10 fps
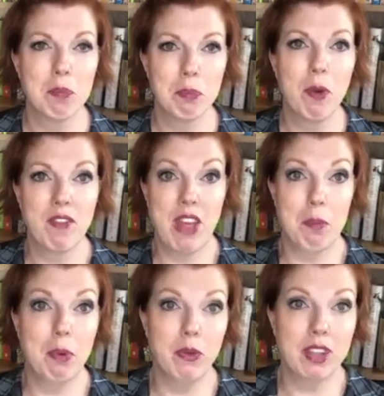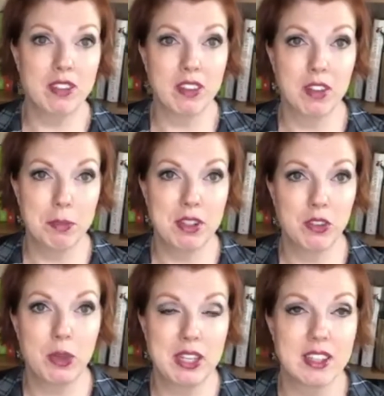of that bulk is going to be
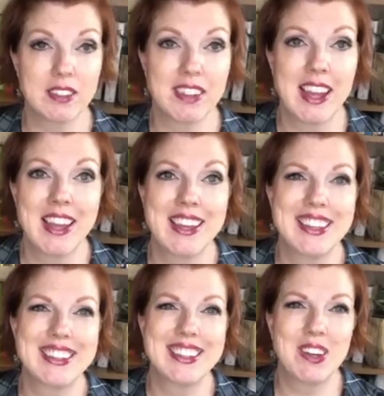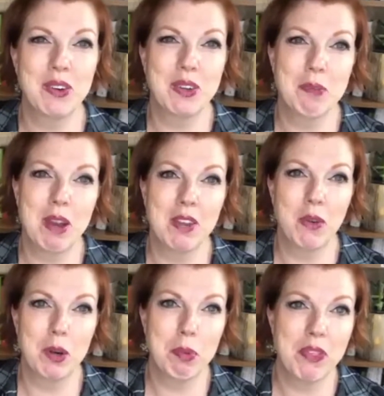sweetness. So you might
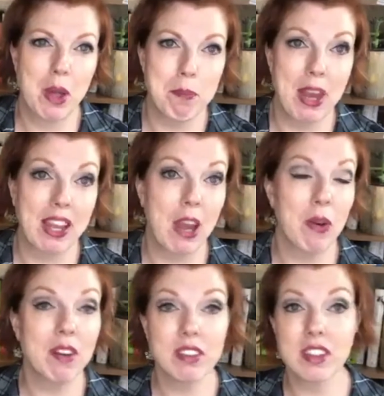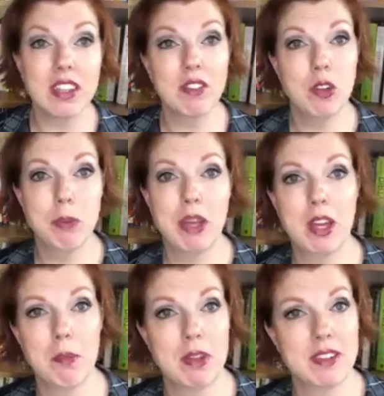want to put that back. However, if you pick
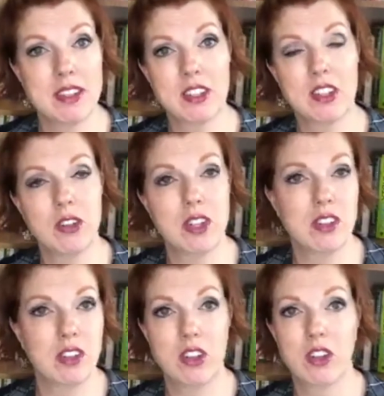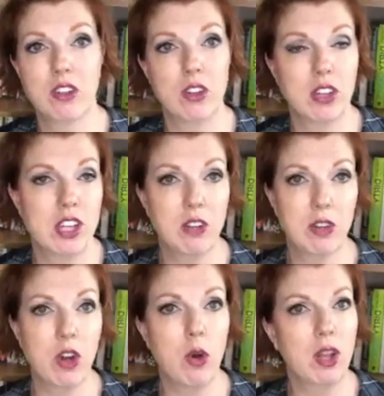up a cereal as a good looking
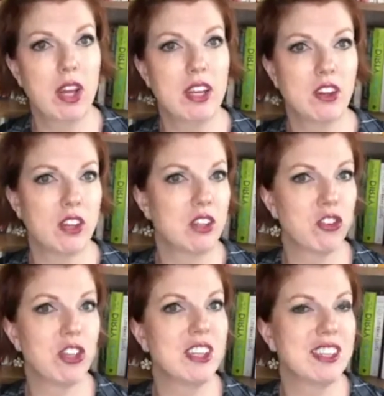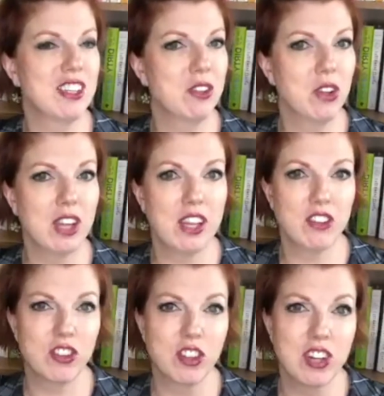granola and you're intrigued and you look and
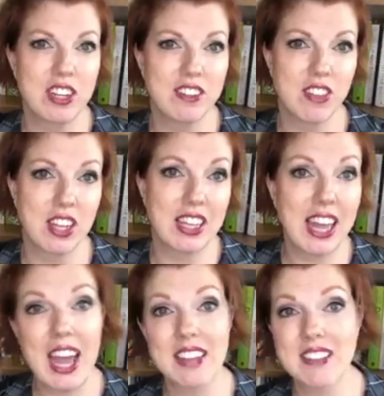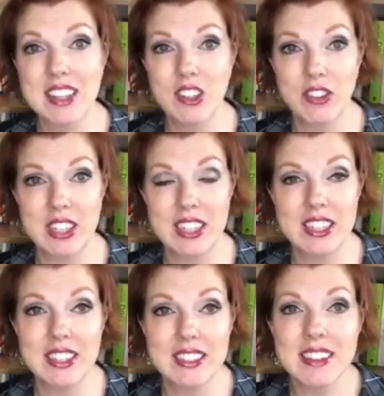sugar is the last
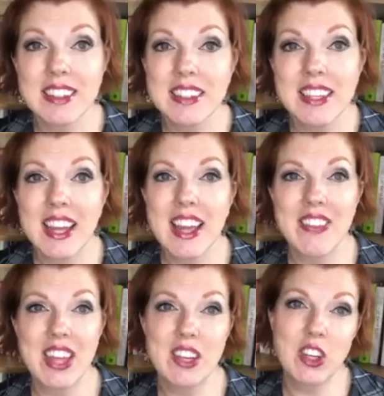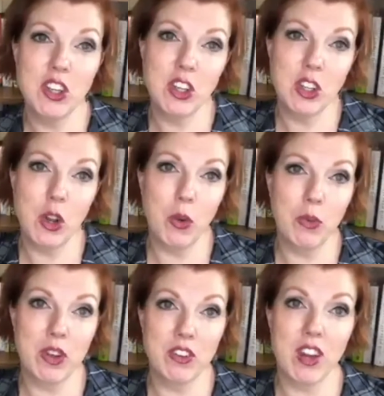ingredient, then you know
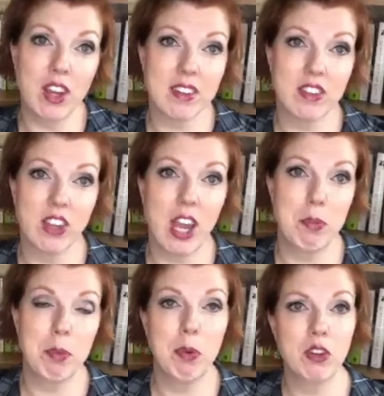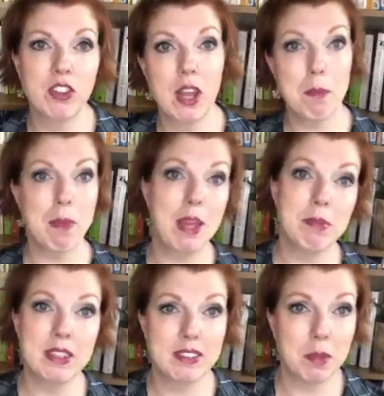there's not such a high proportion, and
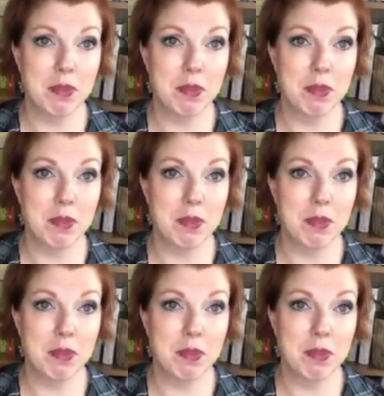maybe it's something